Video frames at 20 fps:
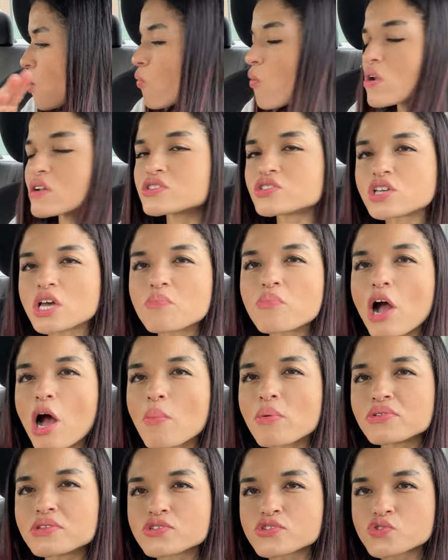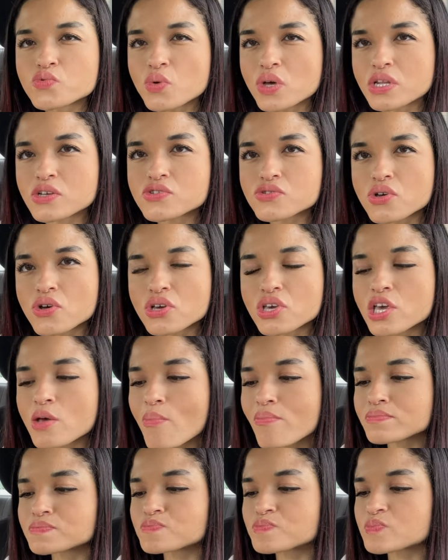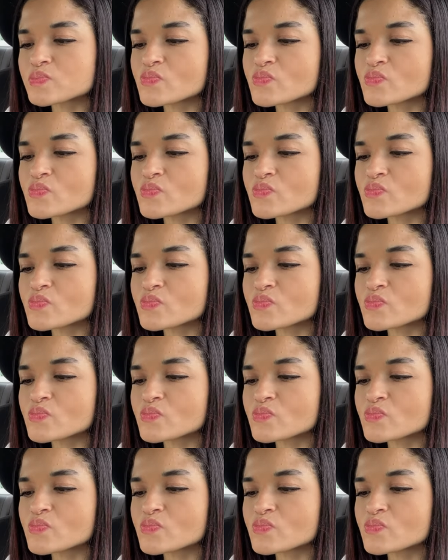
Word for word: want to say probably the sweetest cookie